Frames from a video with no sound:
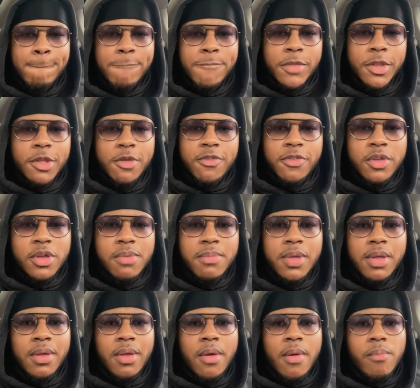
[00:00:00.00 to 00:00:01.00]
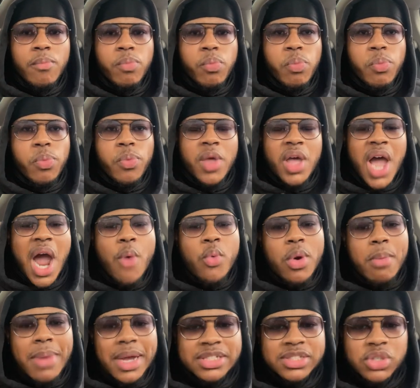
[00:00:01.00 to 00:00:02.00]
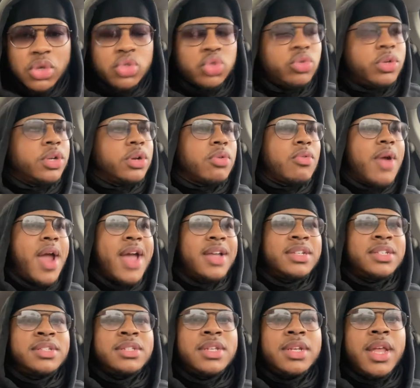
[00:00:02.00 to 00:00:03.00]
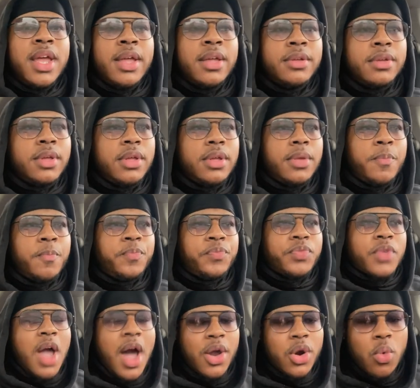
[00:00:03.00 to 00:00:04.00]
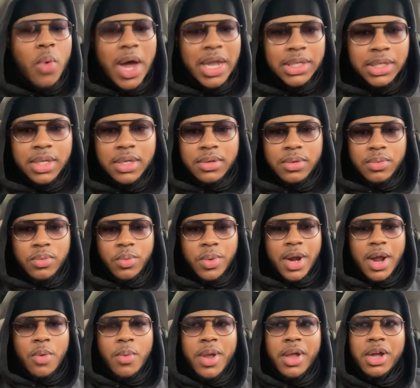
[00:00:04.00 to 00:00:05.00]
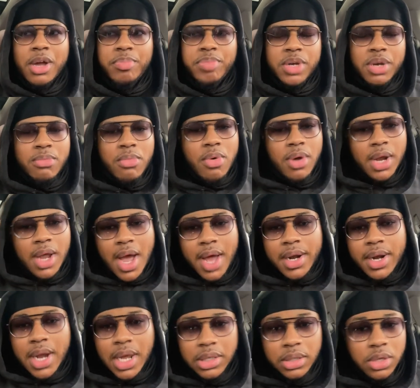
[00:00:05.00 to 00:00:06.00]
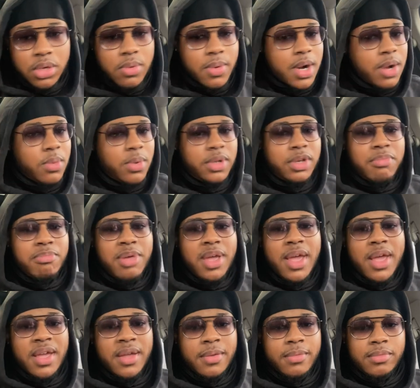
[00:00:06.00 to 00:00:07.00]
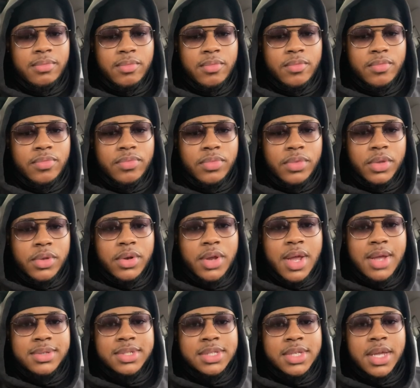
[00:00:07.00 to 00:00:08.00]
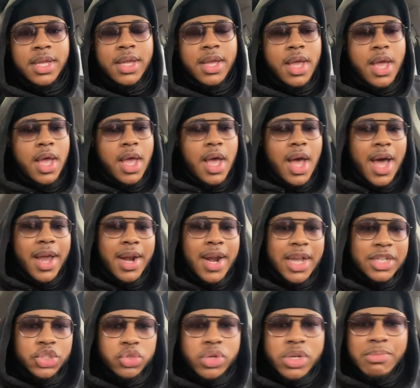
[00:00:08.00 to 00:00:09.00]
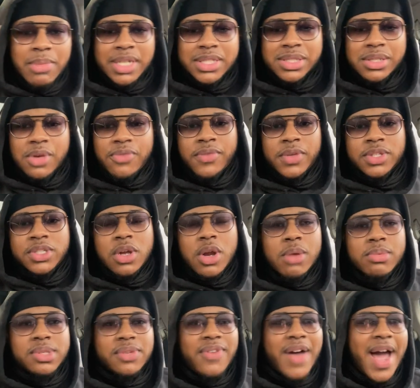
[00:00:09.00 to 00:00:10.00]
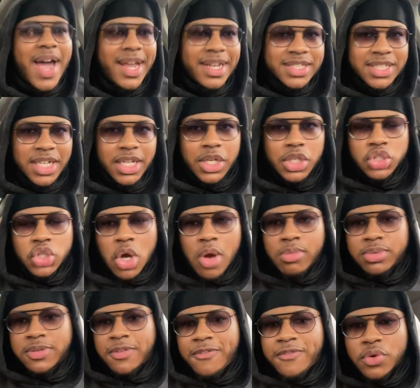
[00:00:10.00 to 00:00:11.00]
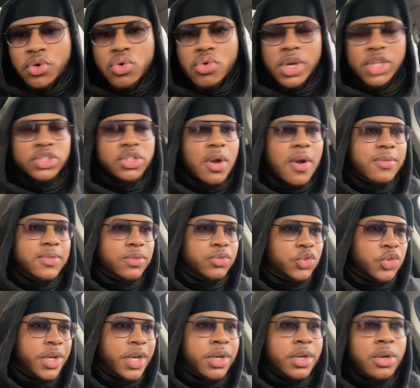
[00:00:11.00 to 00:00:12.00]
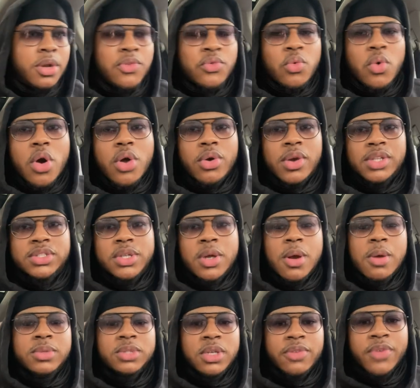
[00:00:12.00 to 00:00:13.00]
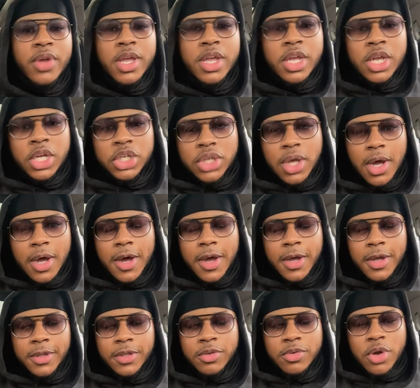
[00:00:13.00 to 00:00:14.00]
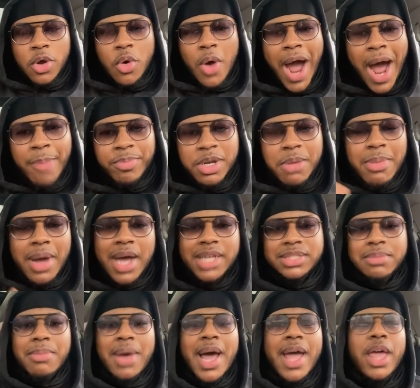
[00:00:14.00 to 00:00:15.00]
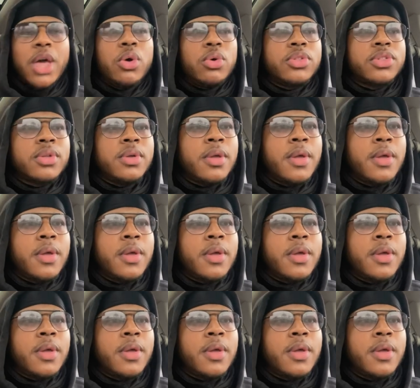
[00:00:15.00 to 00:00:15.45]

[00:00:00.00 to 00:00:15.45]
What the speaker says: You feel me? How were my social interactions today? How do I look when I wake up in the morning? How did I look when I went to bed? You know what I'm saying? How did I treat myself in terms of hygiene, in terms of food, in terms of drinking enough water, in terms of, you know, optimizing my health?